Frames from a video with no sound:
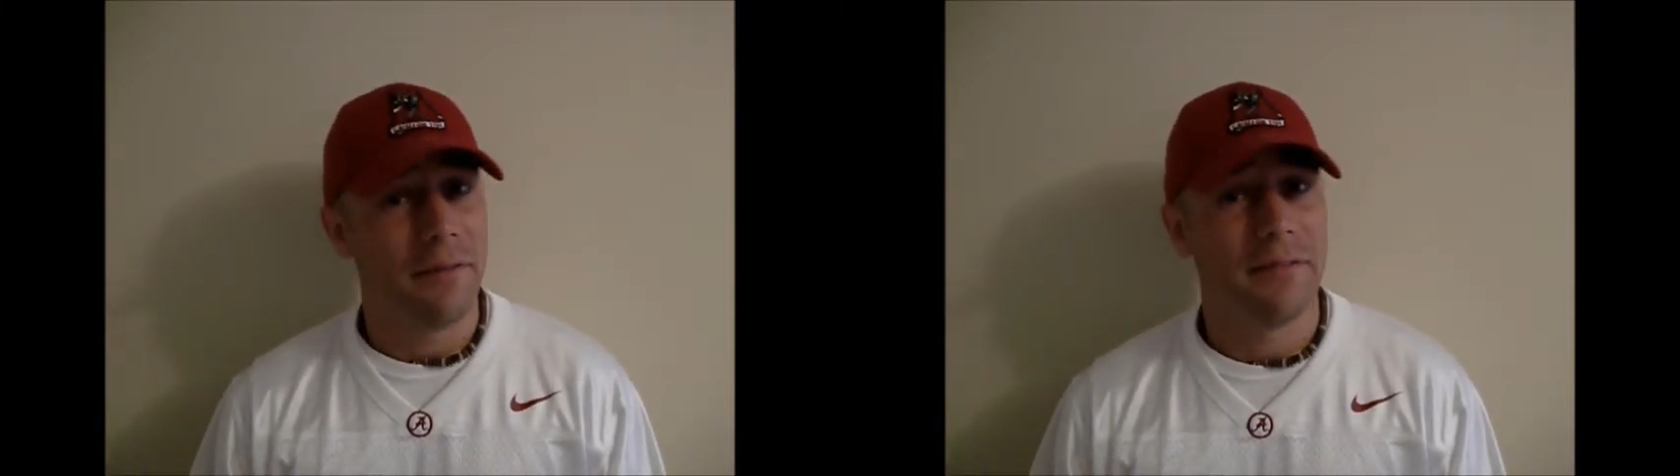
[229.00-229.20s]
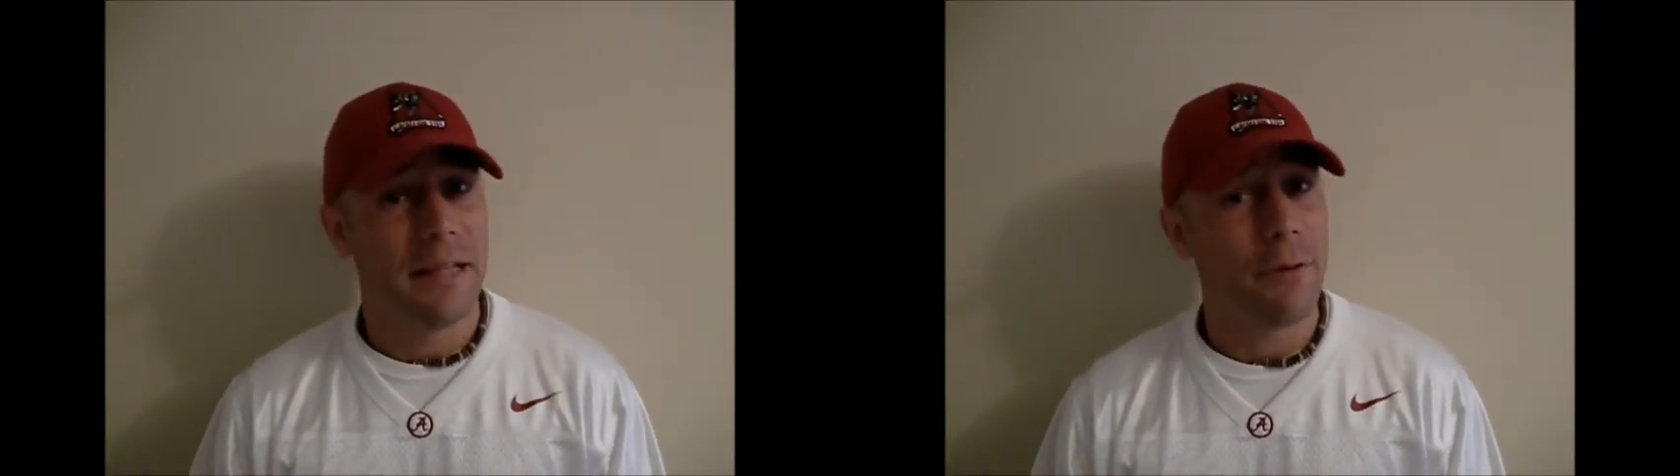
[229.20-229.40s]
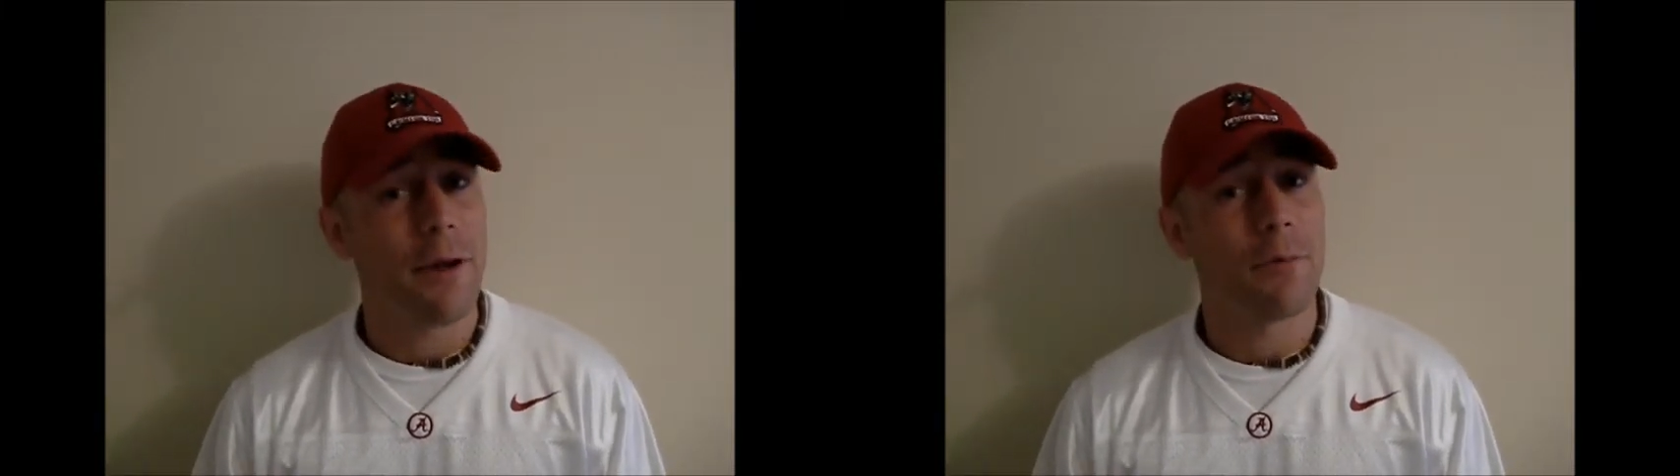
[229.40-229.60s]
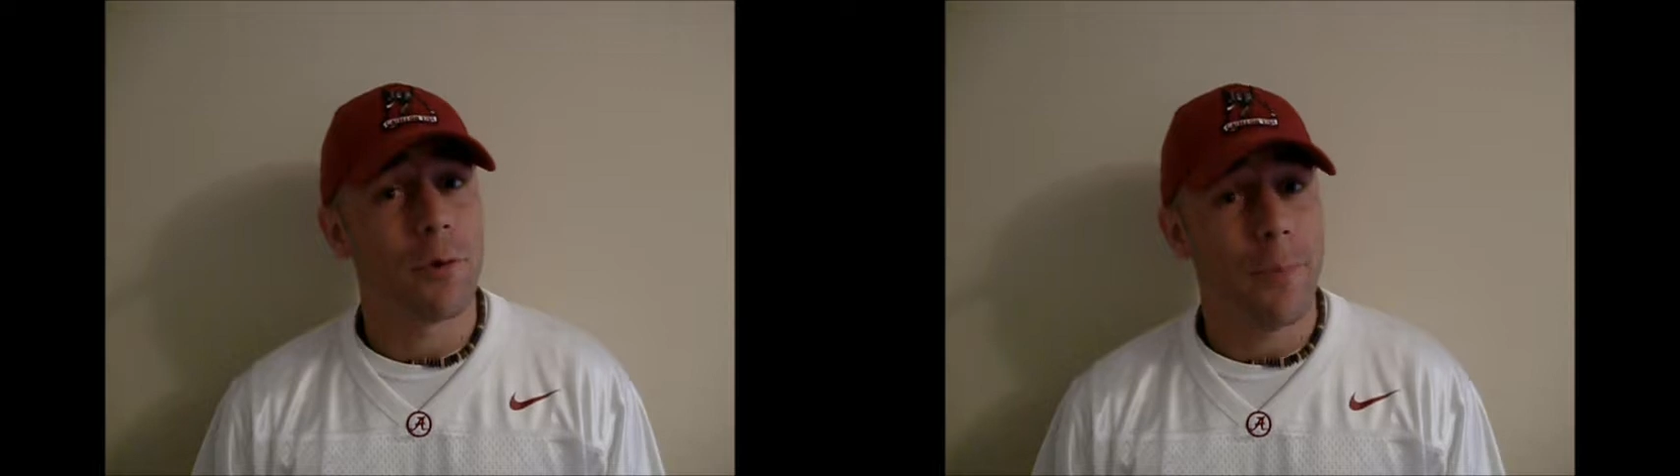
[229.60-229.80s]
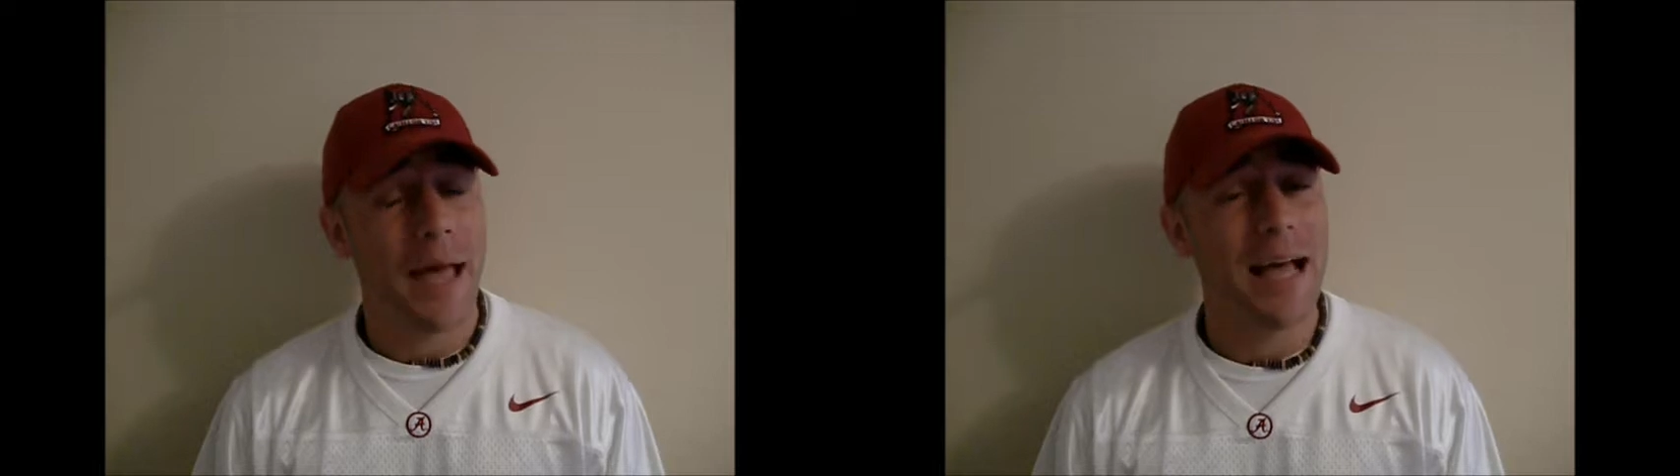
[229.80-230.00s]
they're able to
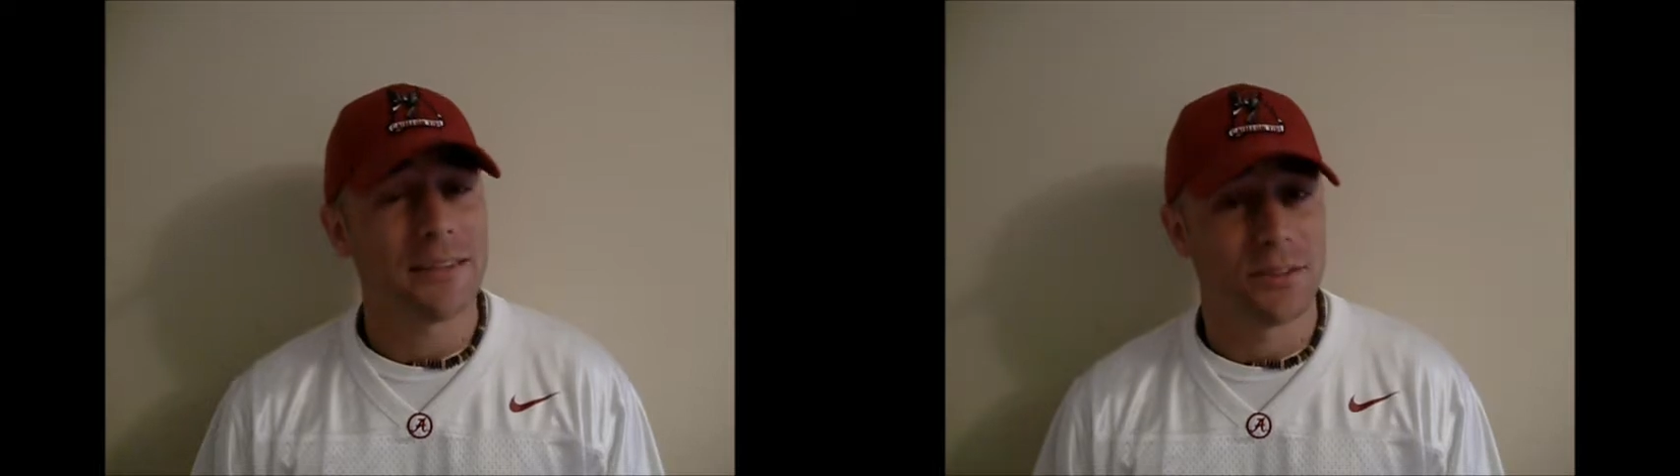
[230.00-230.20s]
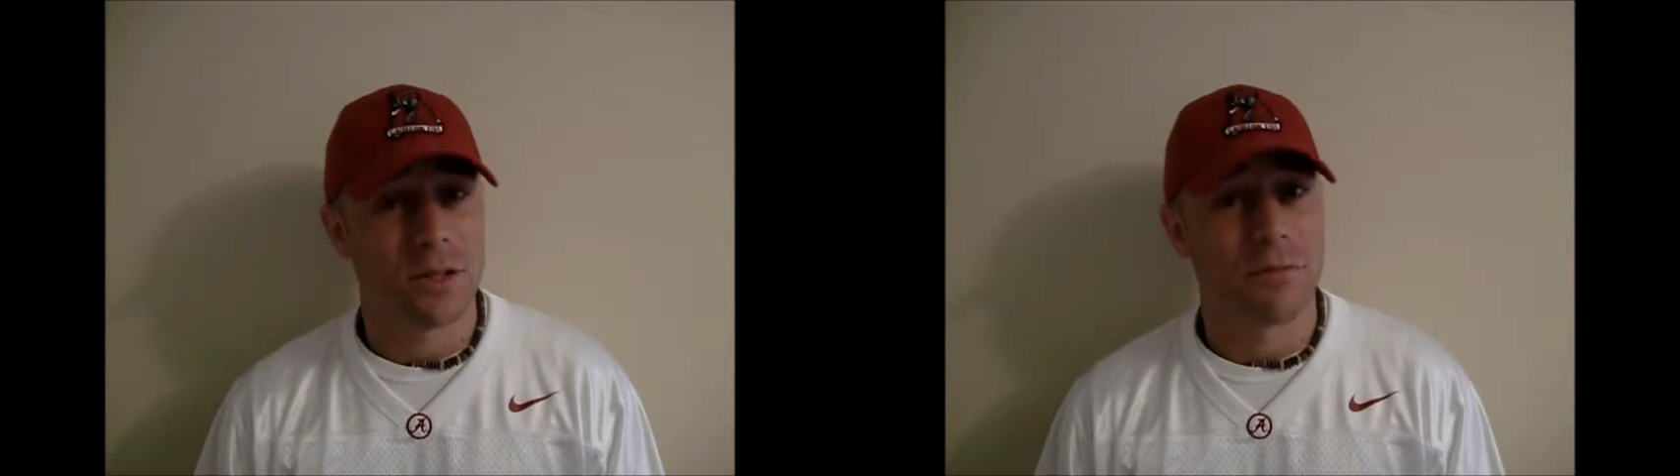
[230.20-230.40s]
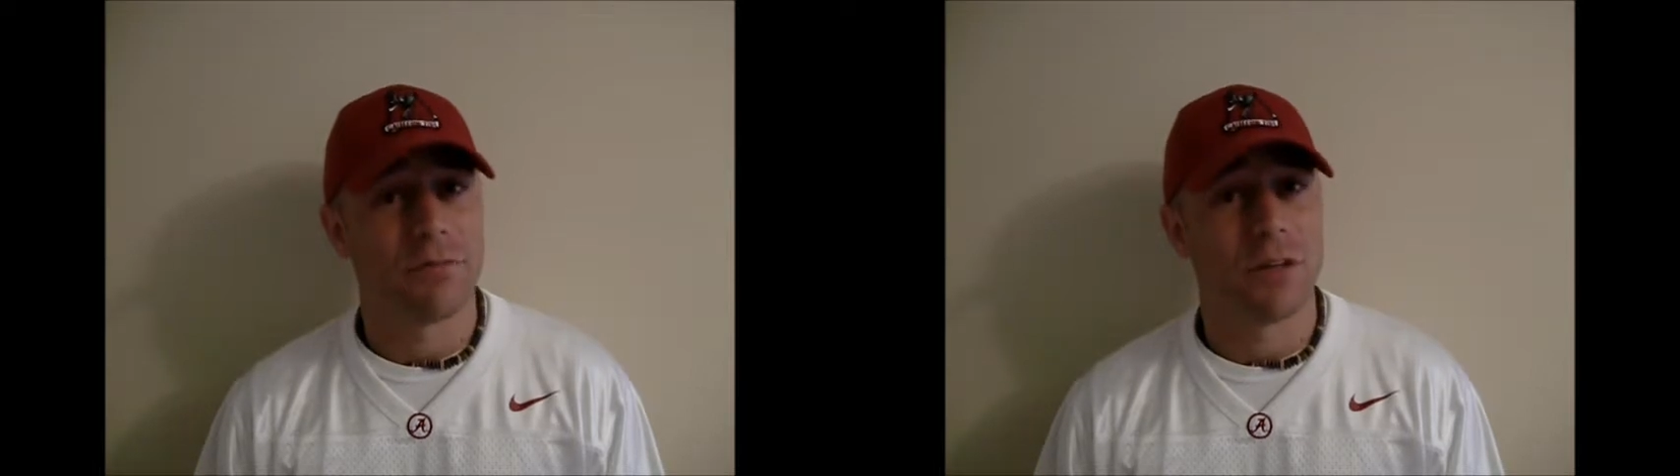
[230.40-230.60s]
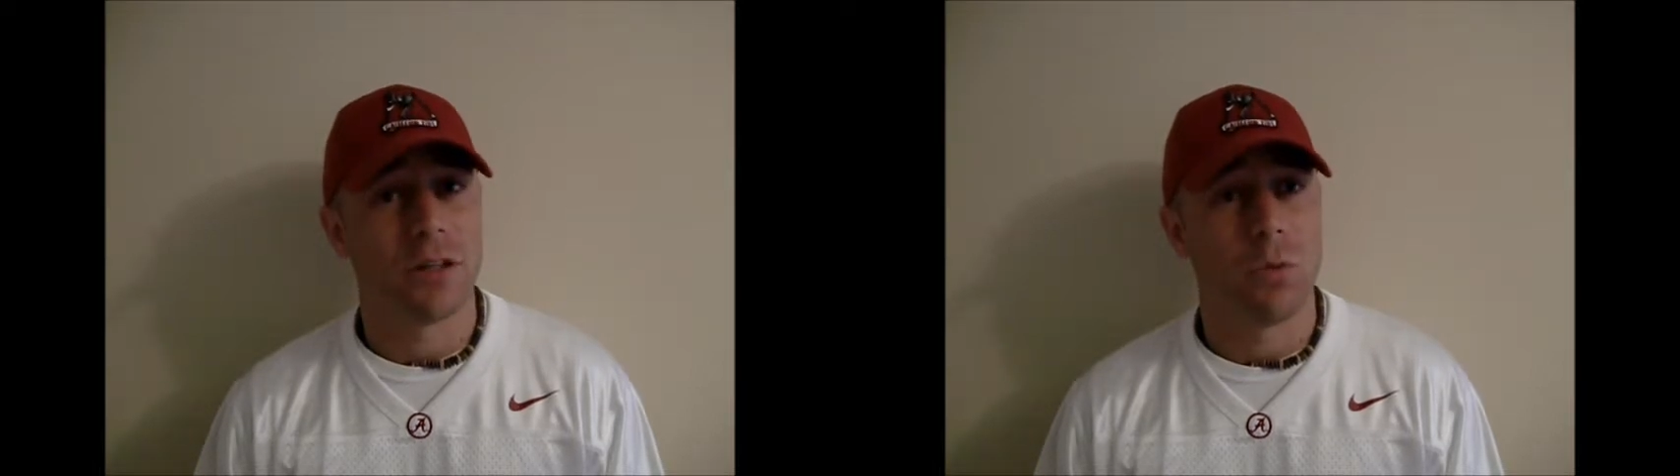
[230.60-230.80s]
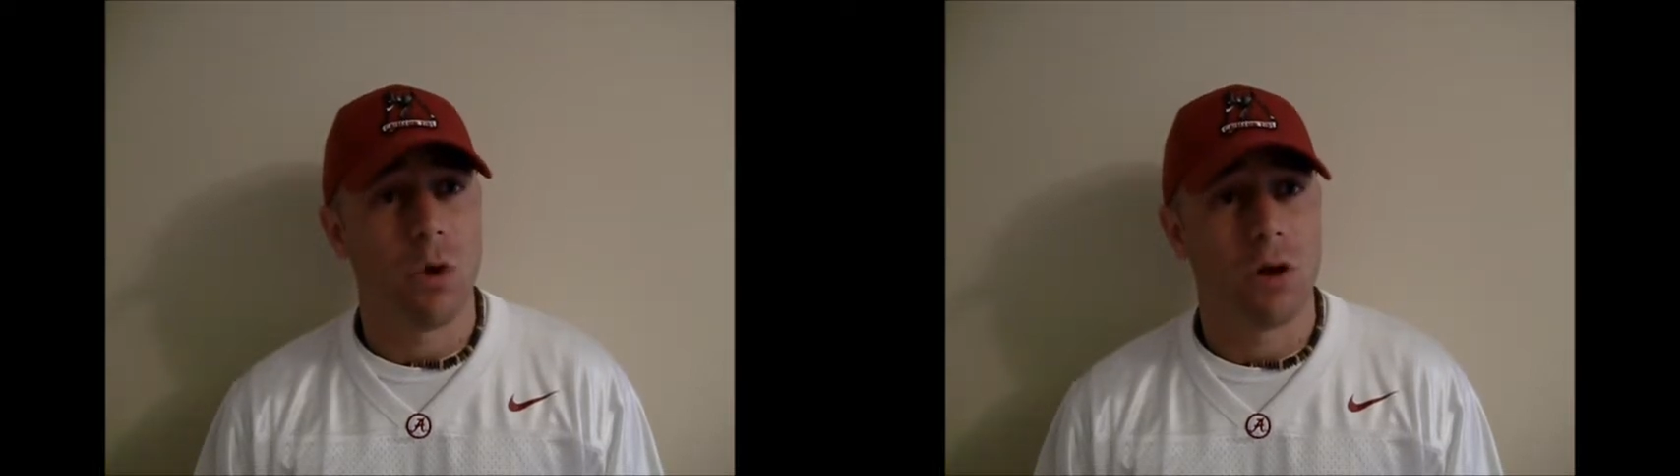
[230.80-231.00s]
pass on them
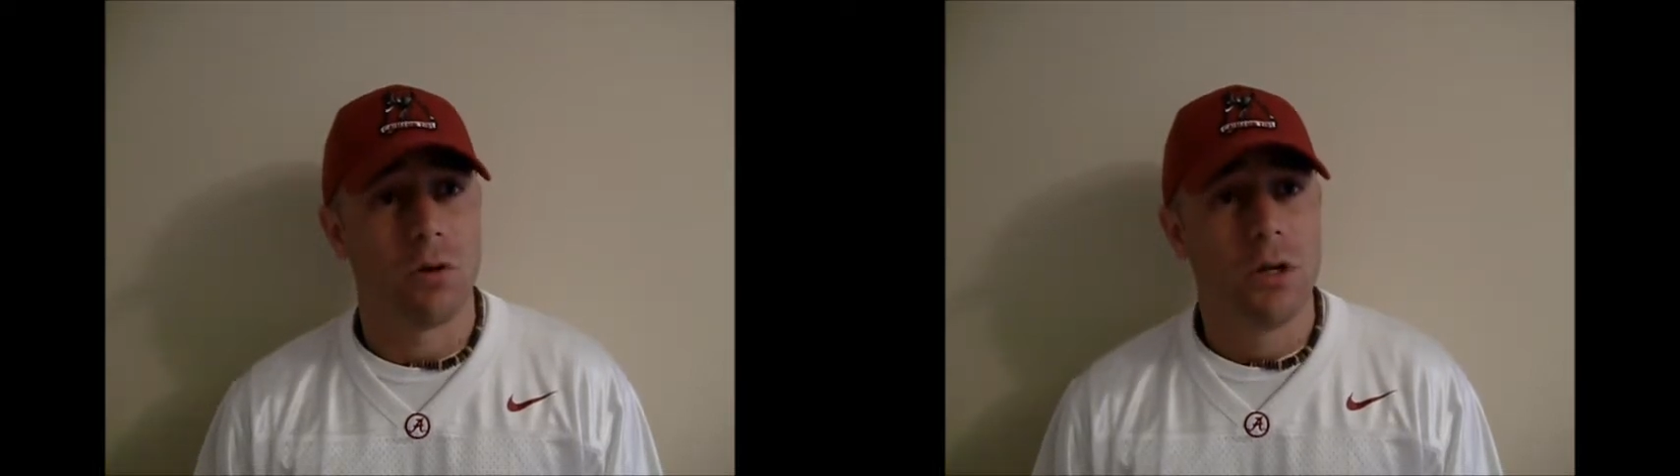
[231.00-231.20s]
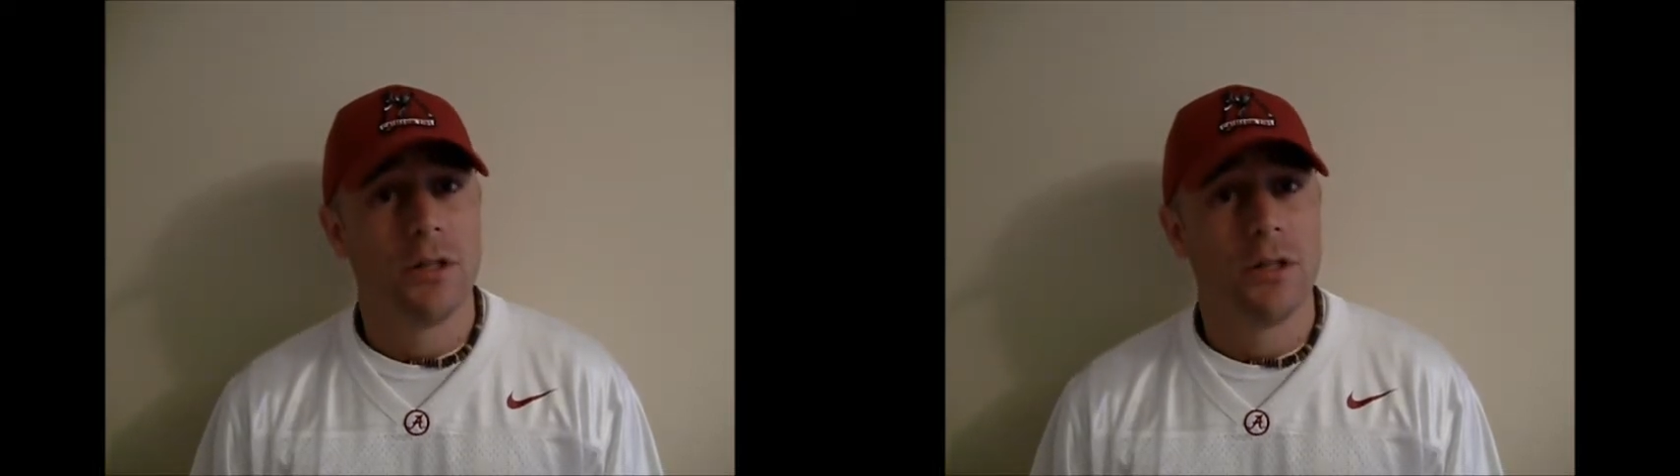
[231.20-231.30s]
fairly well.